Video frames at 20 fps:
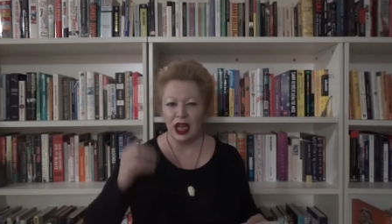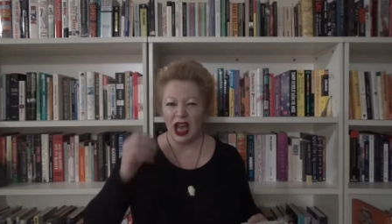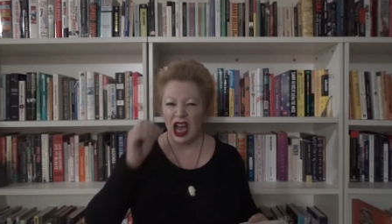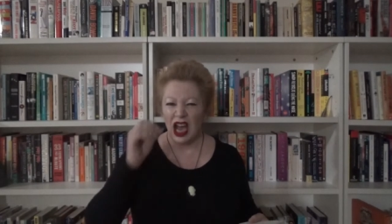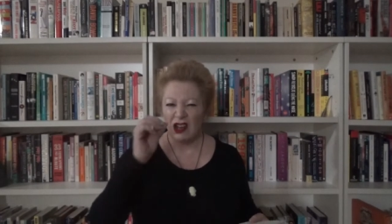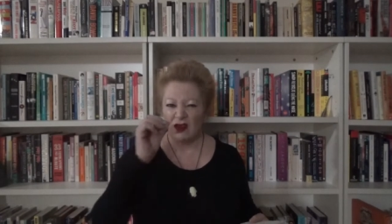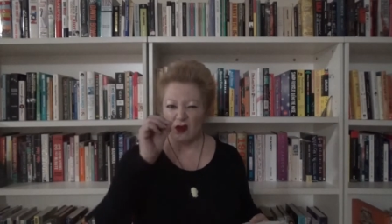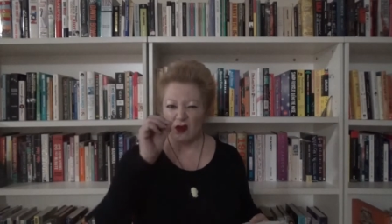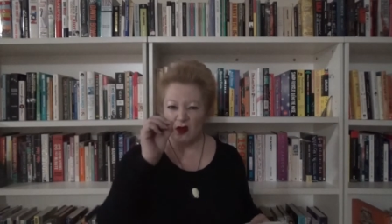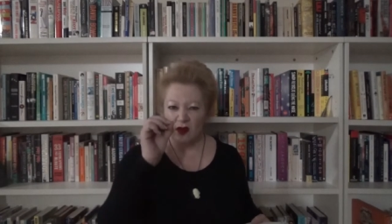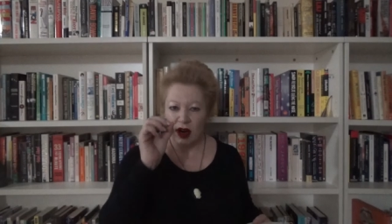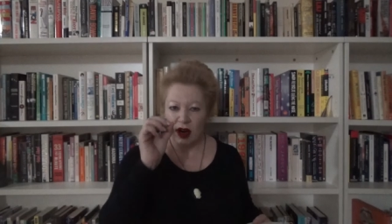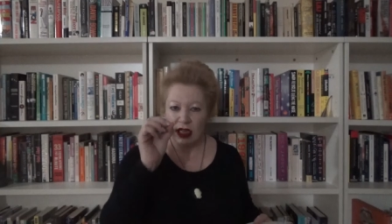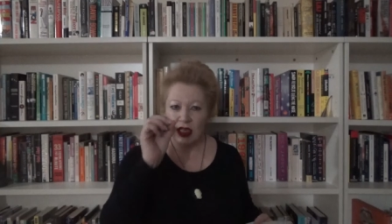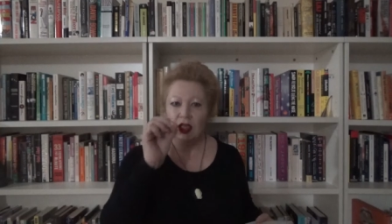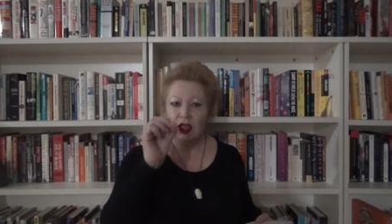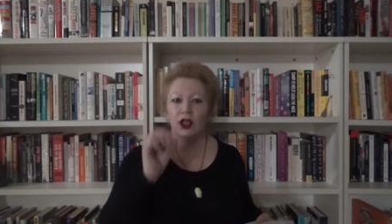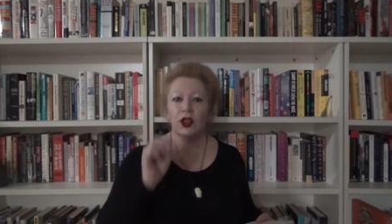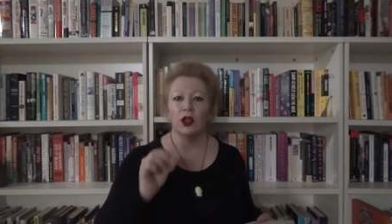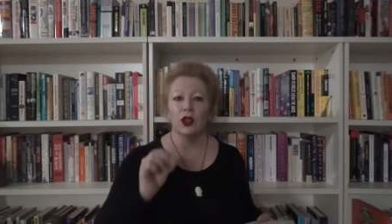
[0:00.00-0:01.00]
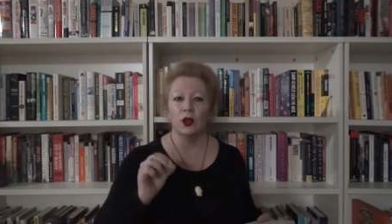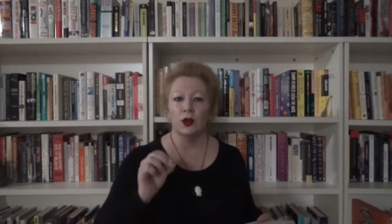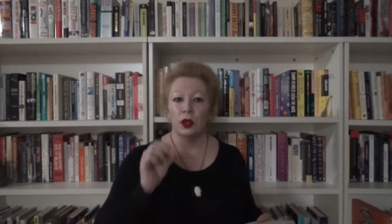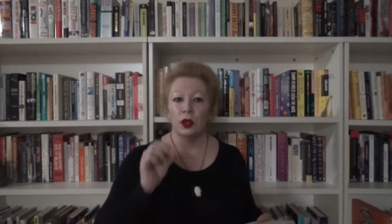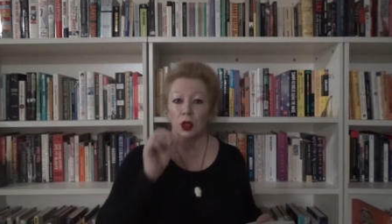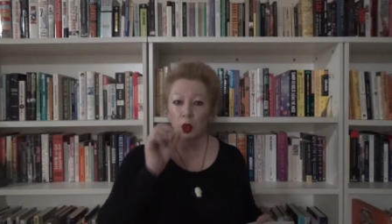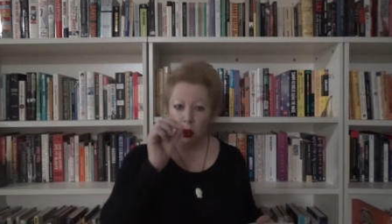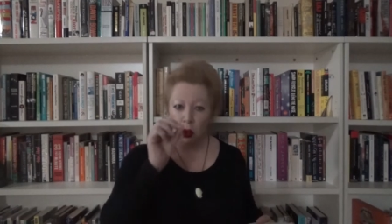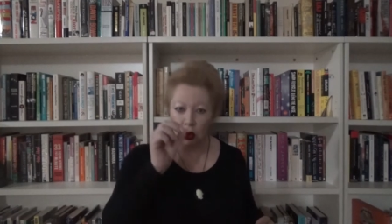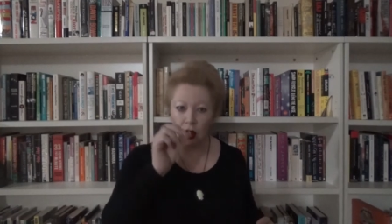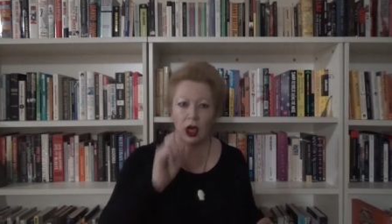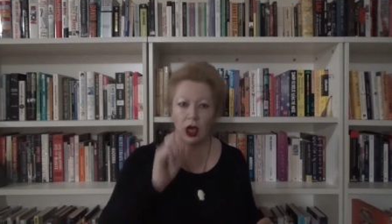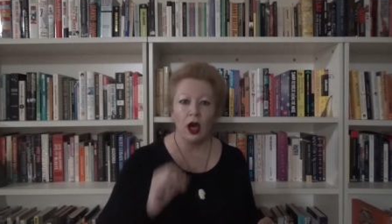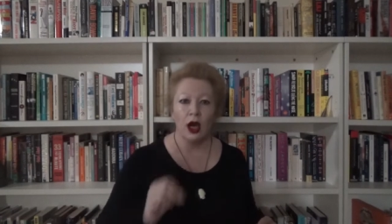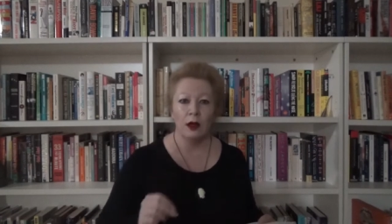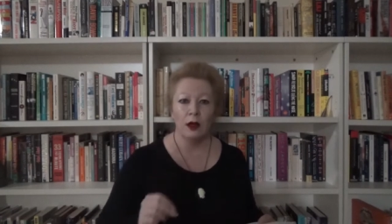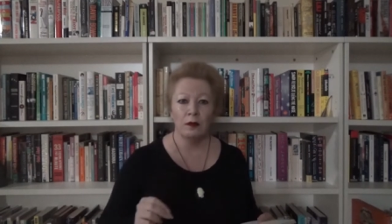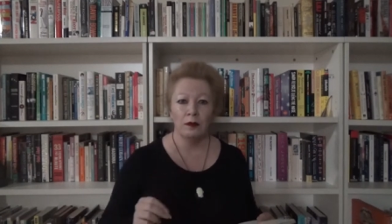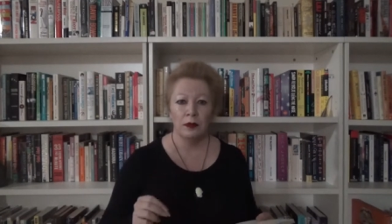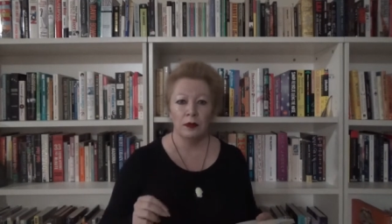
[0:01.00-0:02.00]
and rescue your
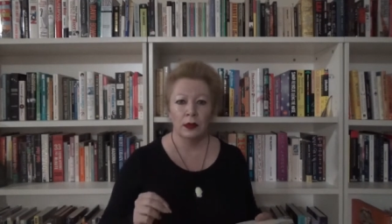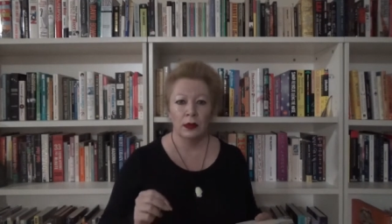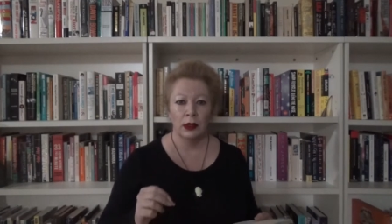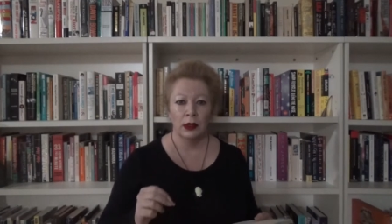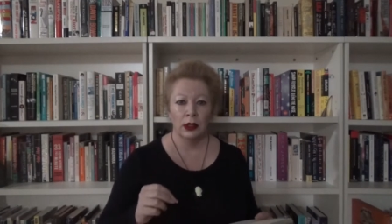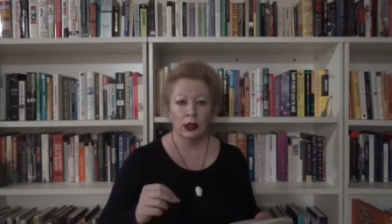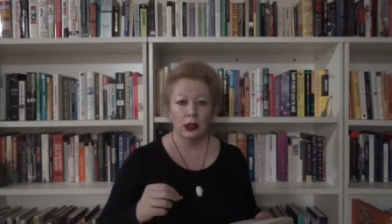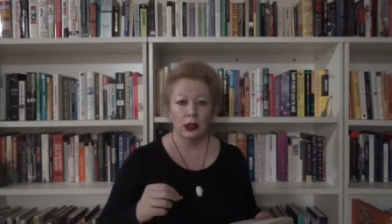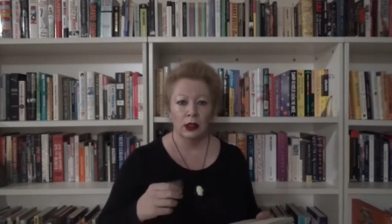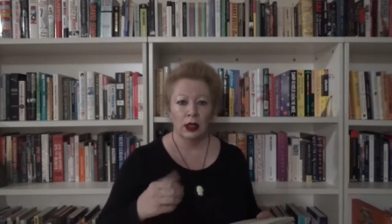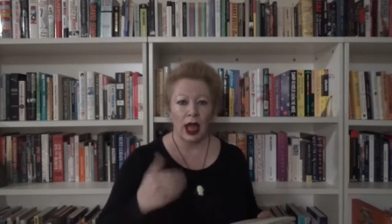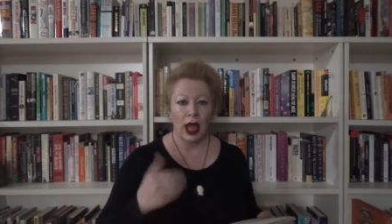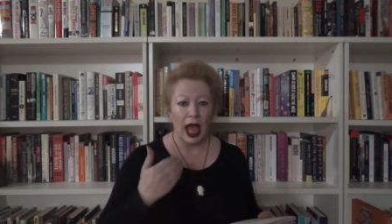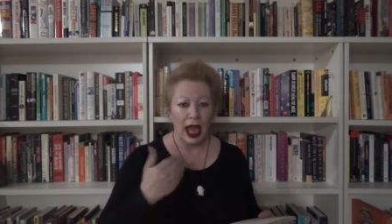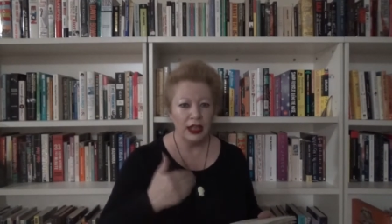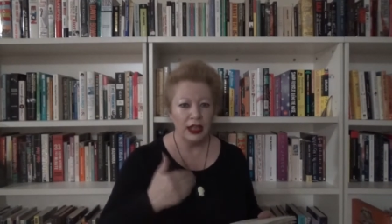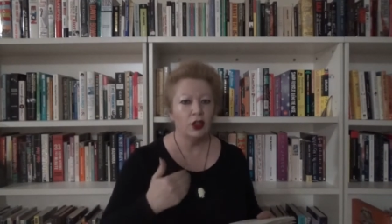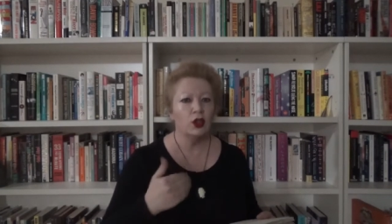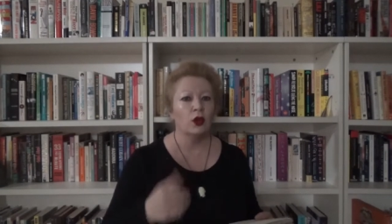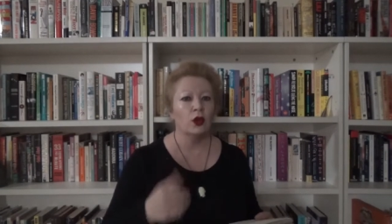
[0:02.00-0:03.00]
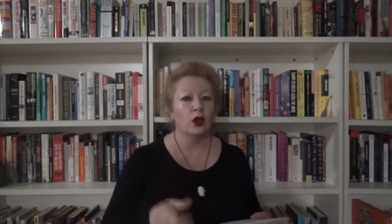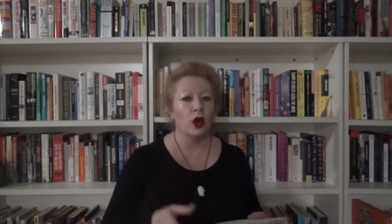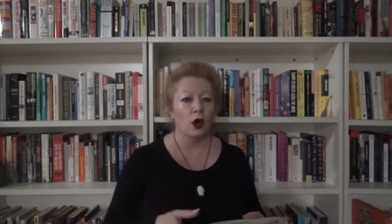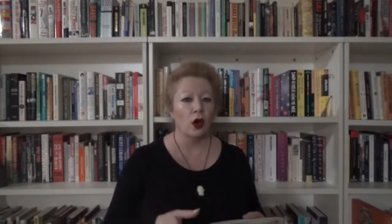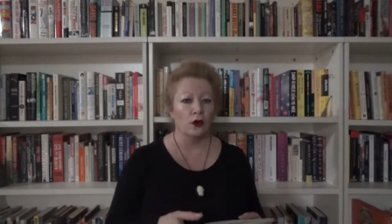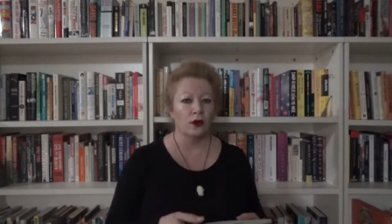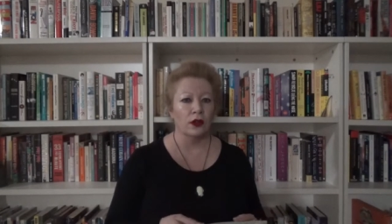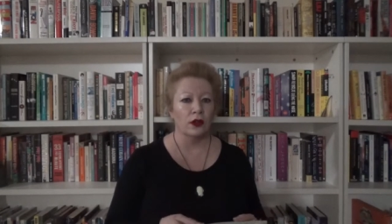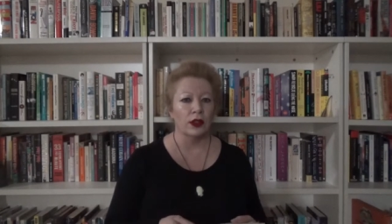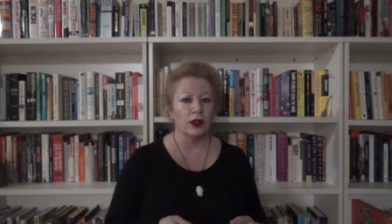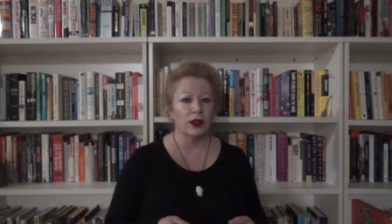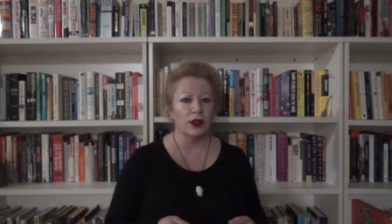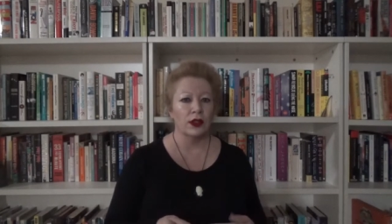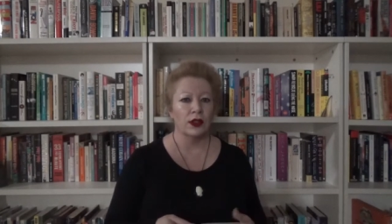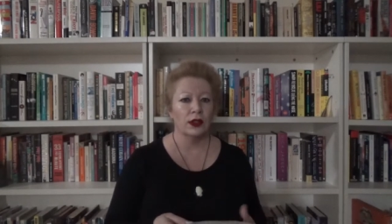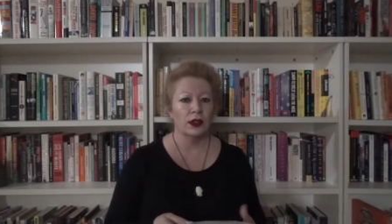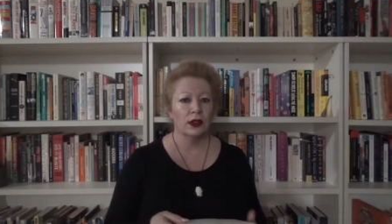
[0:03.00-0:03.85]
time and your confidence